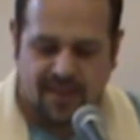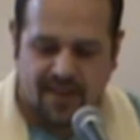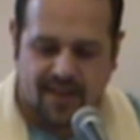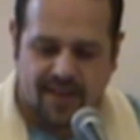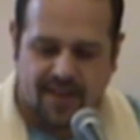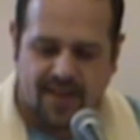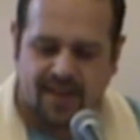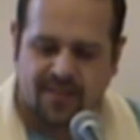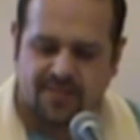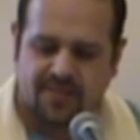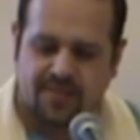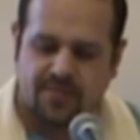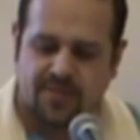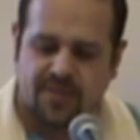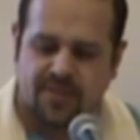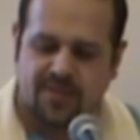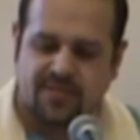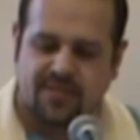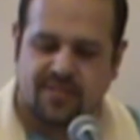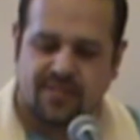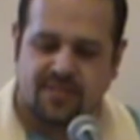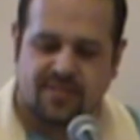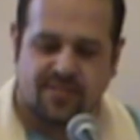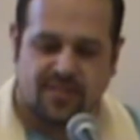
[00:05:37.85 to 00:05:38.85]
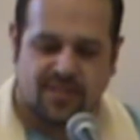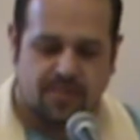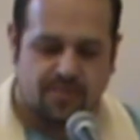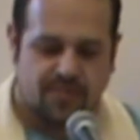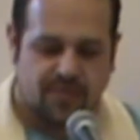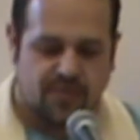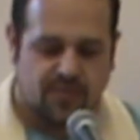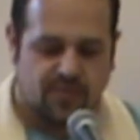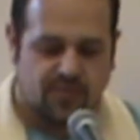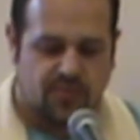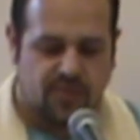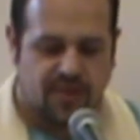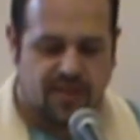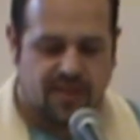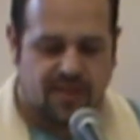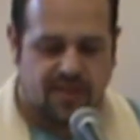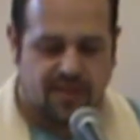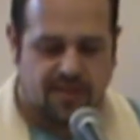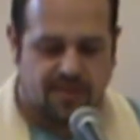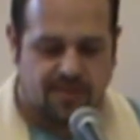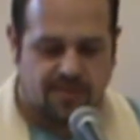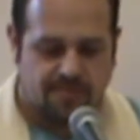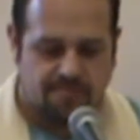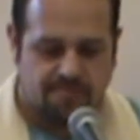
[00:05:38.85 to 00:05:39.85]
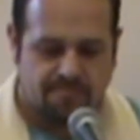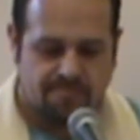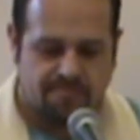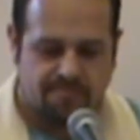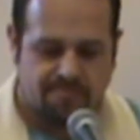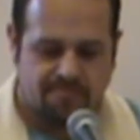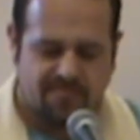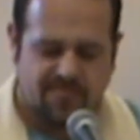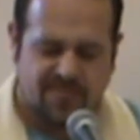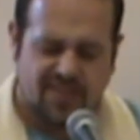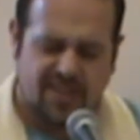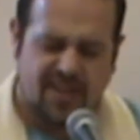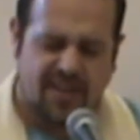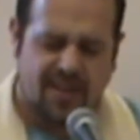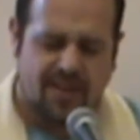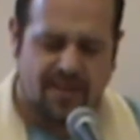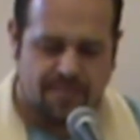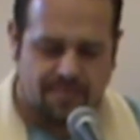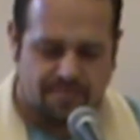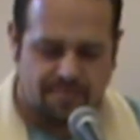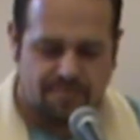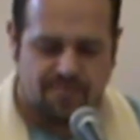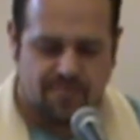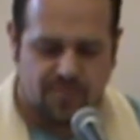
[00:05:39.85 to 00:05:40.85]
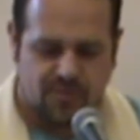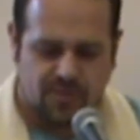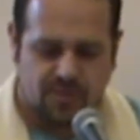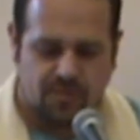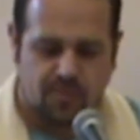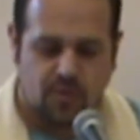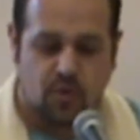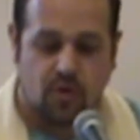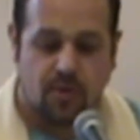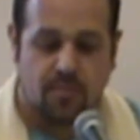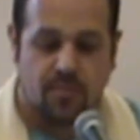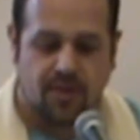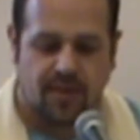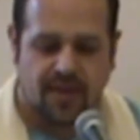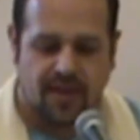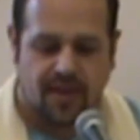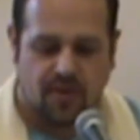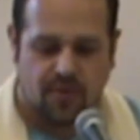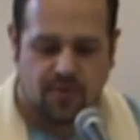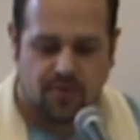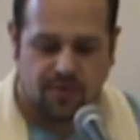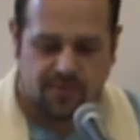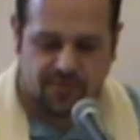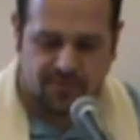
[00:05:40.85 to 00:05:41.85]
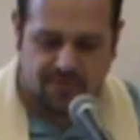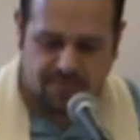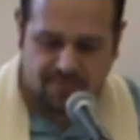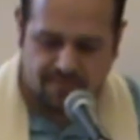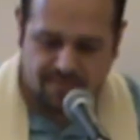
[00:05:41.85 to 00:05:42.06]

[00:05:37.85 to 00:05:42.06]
I got some decent sleep this weekend. Yeah, some normal hours."